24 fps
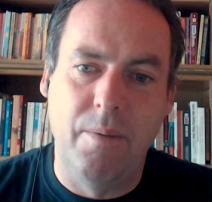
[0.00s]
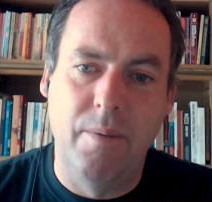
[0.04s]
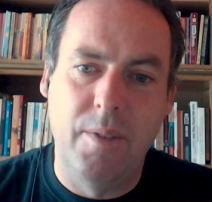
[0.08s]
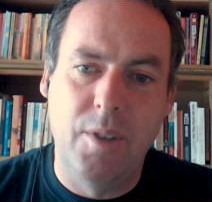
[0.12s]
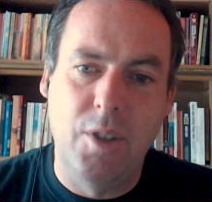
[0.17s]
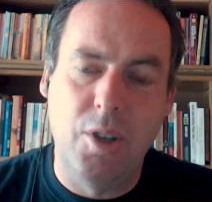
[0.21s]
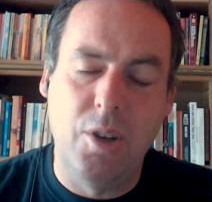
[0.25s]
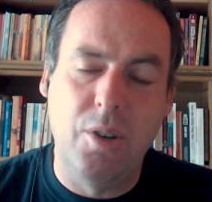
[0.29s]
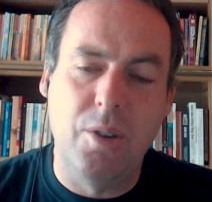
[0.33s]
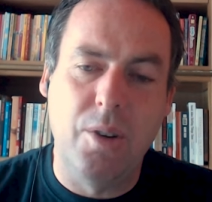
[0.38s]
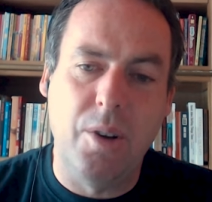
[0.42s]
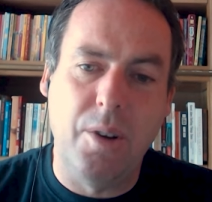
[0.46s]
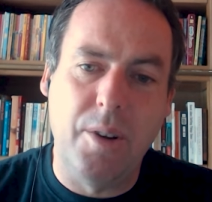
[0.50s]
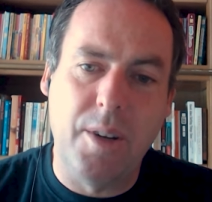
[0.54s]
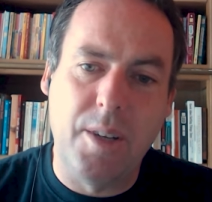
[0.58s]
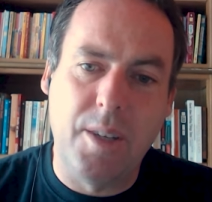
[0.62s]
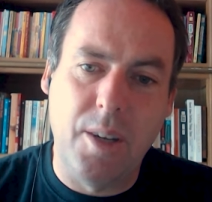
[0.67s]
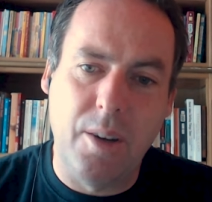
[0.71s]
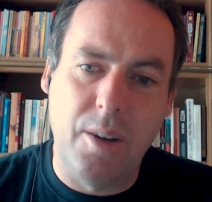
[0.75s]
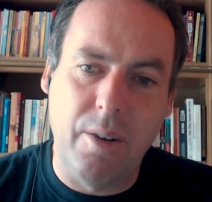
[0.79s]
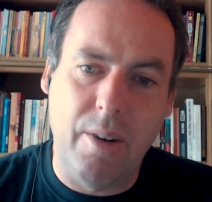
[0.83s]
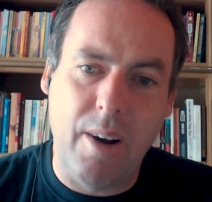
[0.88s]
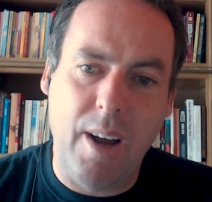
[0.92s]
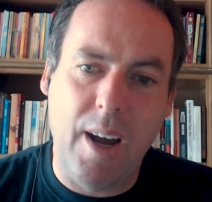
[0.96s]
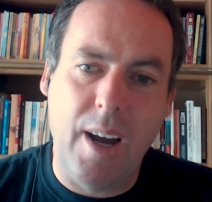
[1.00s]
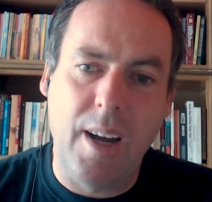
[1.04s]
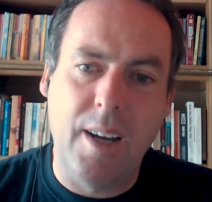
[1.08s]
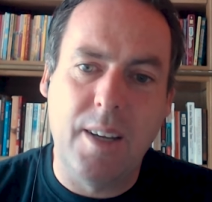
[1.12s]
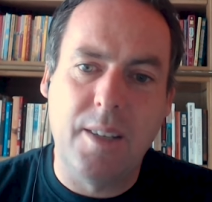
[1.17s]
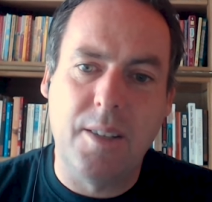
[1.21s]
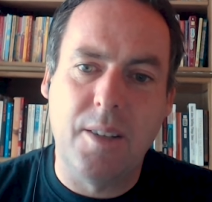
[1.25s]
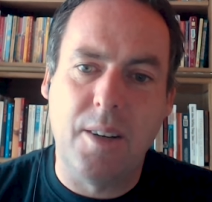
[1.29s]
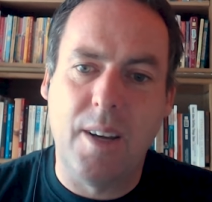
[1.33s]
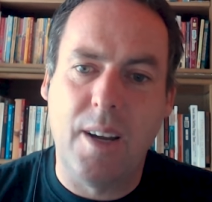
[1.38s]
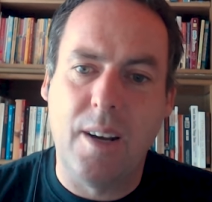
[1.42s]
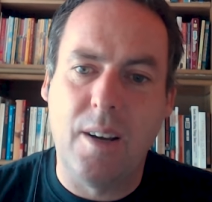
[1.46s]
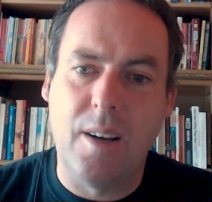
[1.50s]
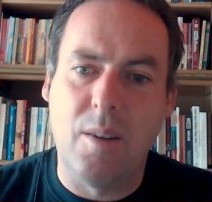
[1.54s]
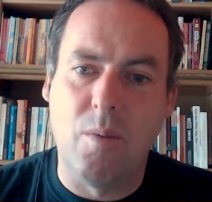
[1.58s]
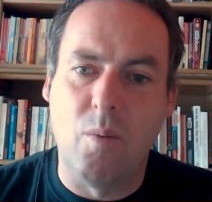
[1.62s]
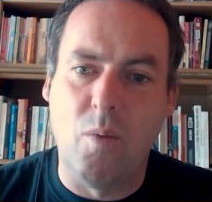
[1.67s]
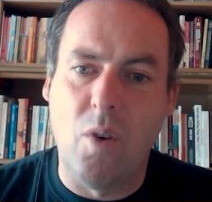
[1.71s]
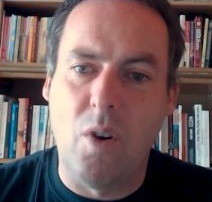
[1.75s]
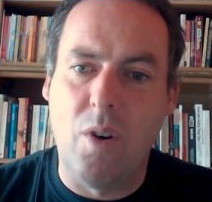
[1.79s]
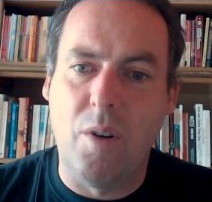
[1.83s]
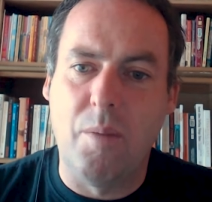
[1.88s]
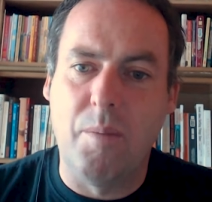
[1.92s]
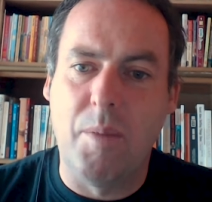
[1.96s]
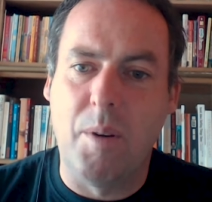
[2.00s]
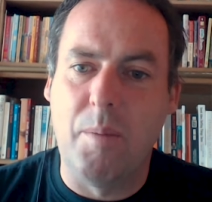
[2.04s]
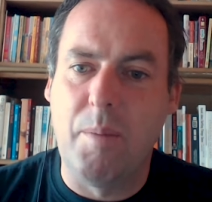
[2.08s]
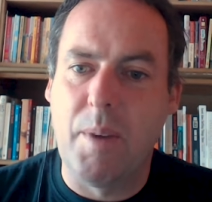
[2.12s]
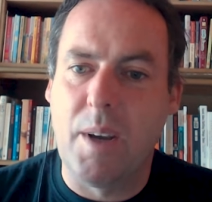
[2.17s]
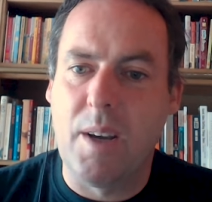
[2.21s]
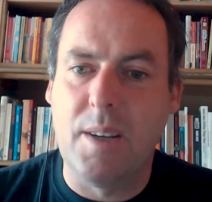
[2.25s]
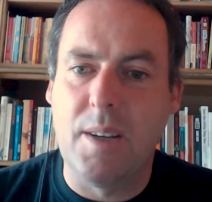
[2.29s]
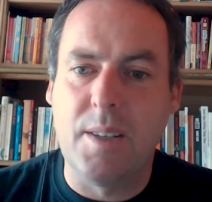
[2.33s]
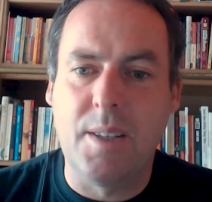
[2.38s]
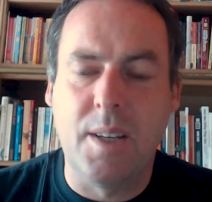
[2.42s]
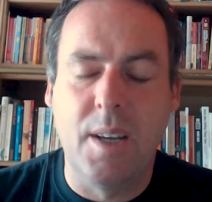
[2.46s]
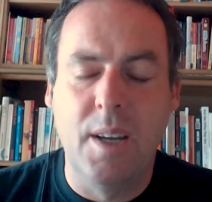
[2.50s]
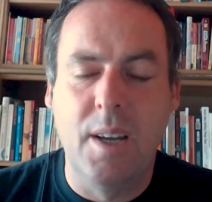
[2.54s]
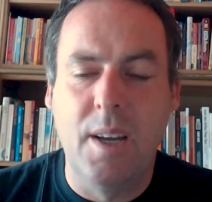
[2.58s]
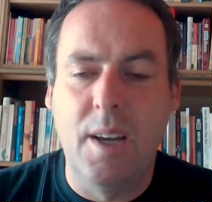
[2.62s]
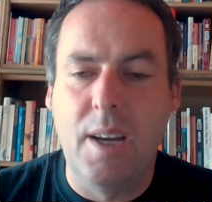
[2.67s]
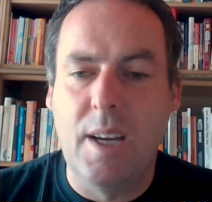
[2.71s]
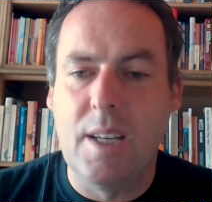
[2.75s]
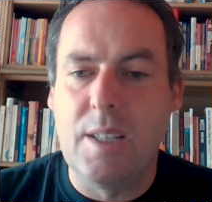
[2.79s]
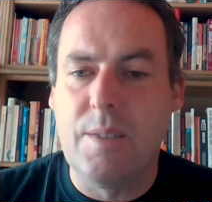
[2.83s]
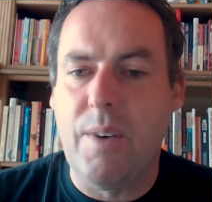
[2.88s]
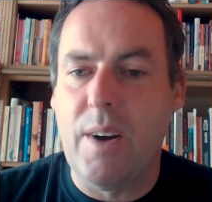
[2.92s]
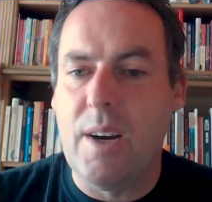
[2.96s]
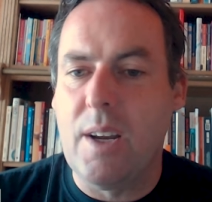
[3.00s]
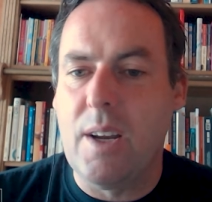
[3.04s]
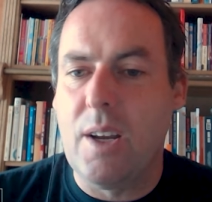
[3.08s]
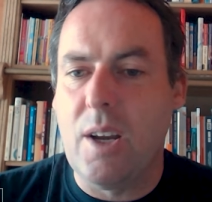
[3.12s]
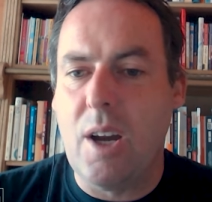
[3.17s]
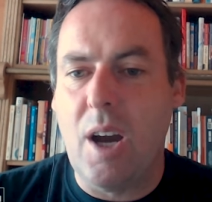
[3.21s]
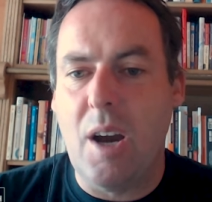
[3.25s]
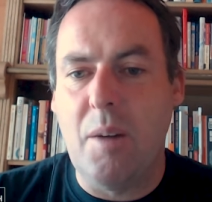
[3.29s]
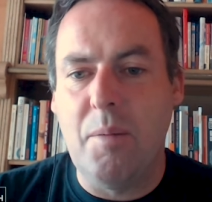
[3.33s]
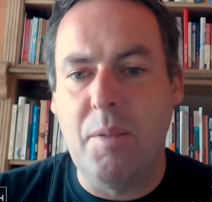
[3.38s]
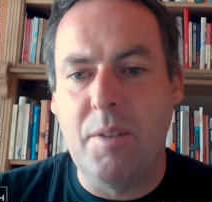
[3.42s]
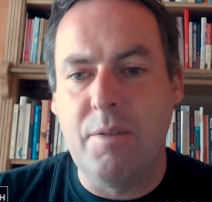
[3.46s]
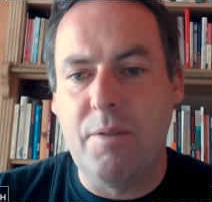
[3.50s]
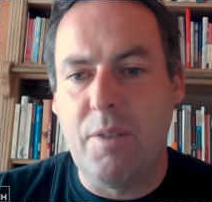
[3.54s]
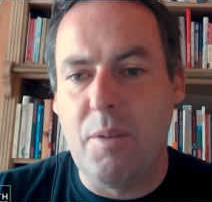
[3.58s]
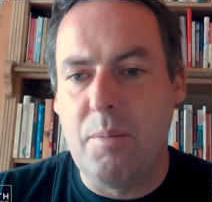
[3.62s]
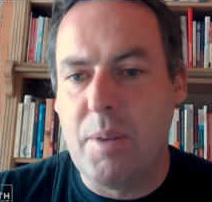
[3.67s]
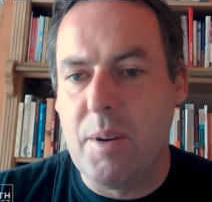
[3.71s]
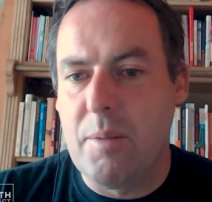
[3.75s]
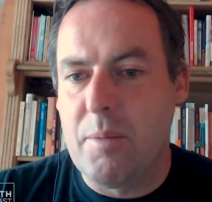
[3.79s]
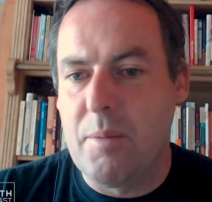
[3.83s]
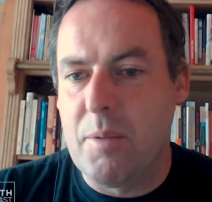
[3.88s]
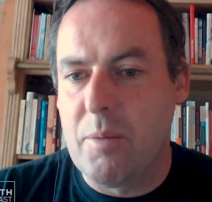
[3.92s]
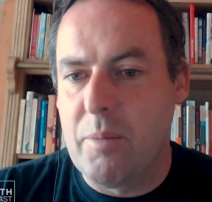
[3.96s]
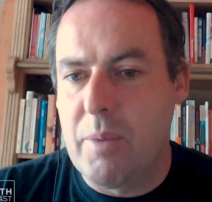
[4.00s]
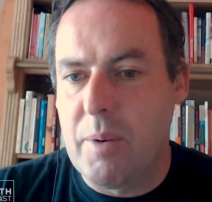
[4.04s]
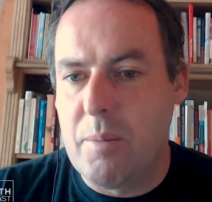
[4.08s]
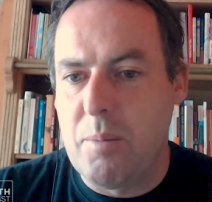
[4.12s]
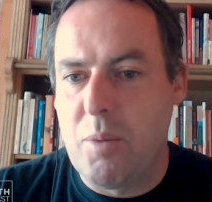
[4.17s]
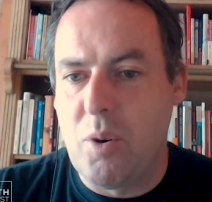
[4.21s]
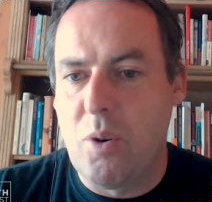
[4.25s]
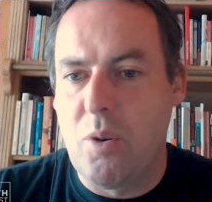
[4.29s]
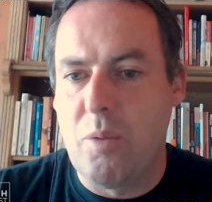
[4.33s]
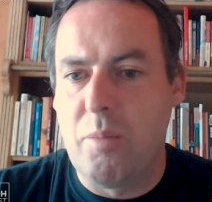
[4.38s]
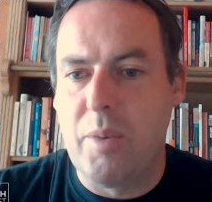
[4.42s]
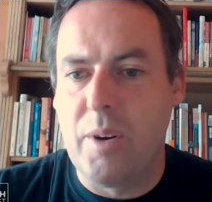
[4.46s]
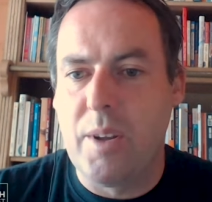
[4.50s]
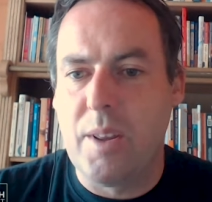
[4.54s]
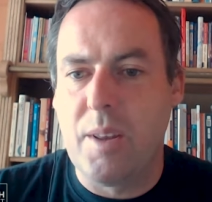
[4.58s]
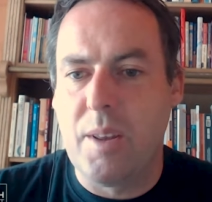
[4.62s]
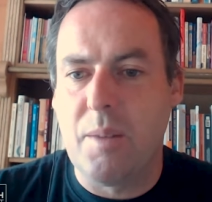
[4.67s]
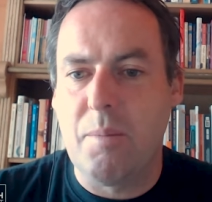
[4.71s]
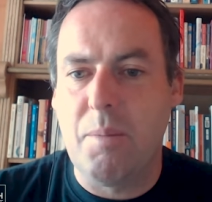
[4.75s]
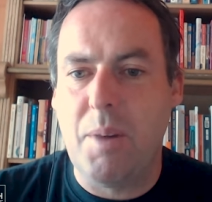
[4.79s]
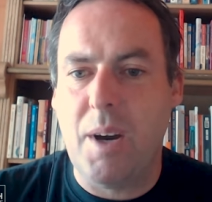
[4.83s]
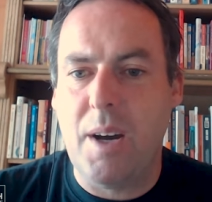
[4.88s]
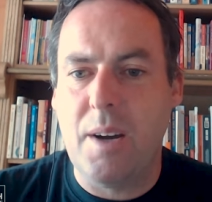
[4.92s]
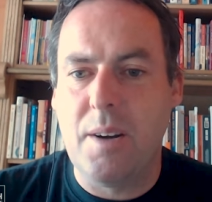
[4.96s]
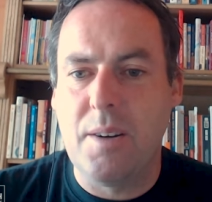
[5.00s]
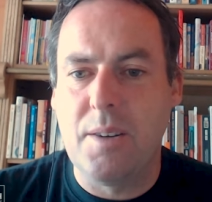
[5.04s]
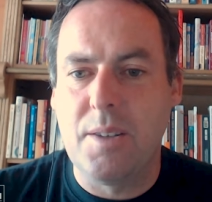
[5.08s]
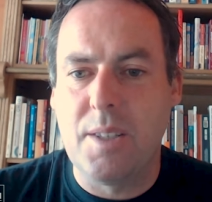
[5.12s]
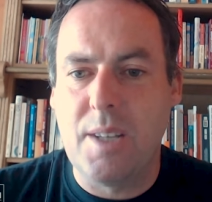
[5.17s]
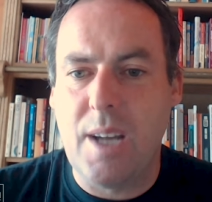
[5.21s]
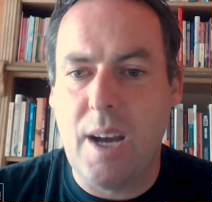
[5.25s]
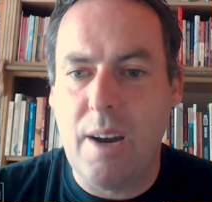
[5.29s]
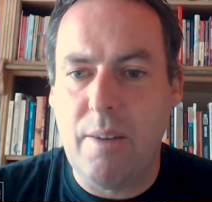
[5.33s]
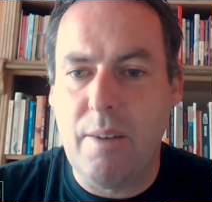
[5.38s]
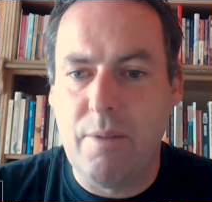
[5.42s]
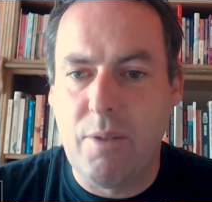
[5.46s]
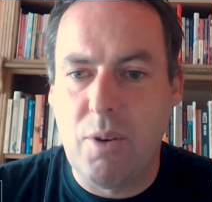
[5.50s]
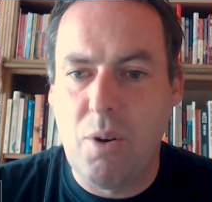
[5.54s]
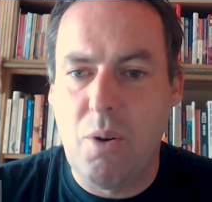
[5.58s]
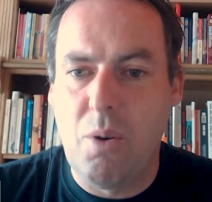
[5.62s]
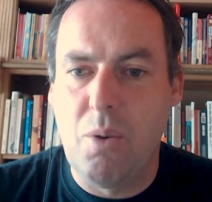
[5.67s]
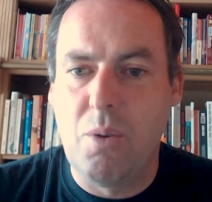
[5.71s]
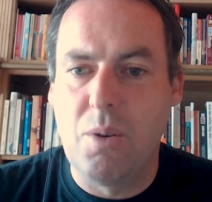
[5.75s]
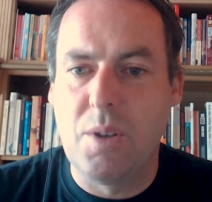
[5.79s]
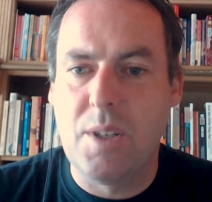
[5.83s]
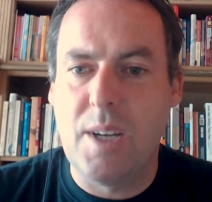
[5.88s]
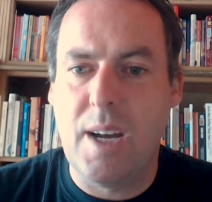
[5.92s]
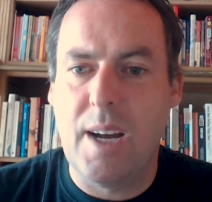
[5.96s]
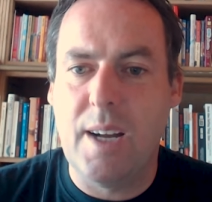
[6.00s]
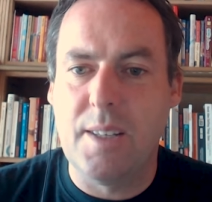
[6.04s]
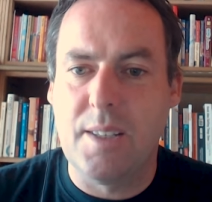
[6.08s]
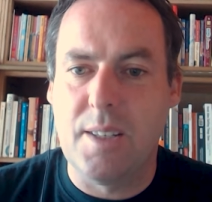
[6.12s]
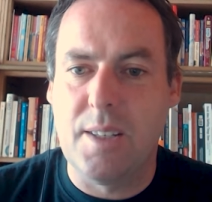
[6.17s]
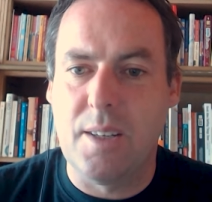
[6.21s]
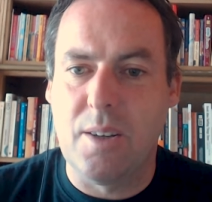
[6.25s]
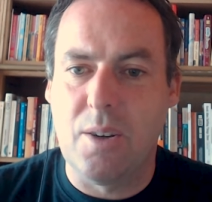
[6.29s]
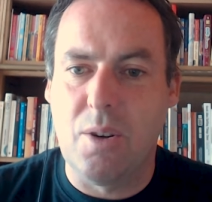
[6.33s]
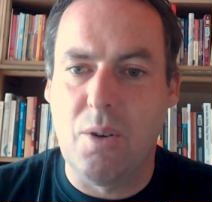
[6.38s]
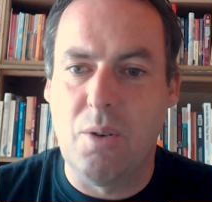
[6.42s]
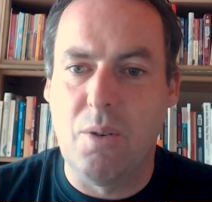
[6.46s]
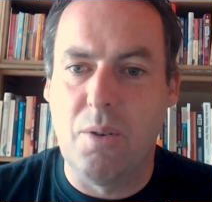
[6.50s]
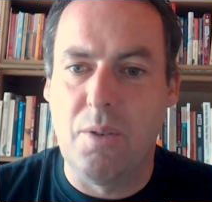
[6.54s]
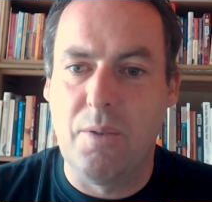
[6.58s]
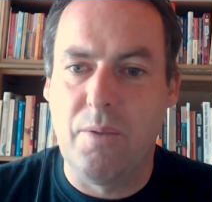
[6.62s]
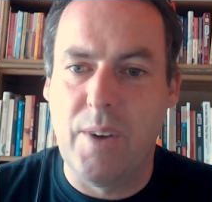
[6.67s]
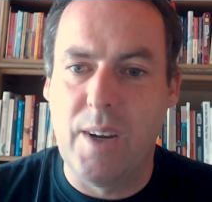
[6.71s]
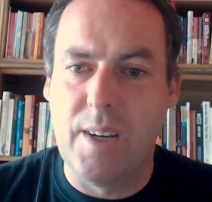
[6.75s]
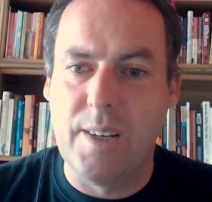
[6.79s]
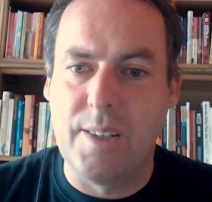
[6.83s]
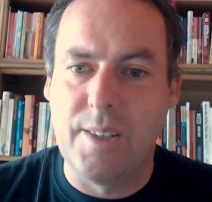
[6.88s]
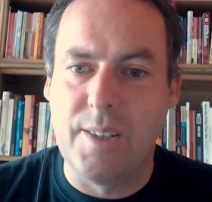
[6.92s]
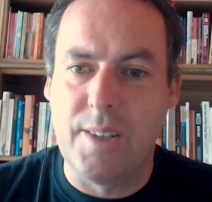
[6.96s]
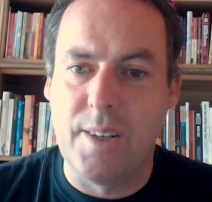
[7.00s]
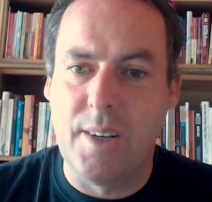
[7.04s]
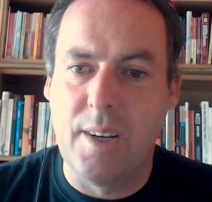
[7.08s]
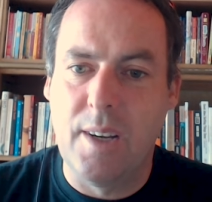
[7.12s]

Do you notice that your hands are getting warmer? Because it's very common for people with poor breathing patterns to have cold hands and cold feet.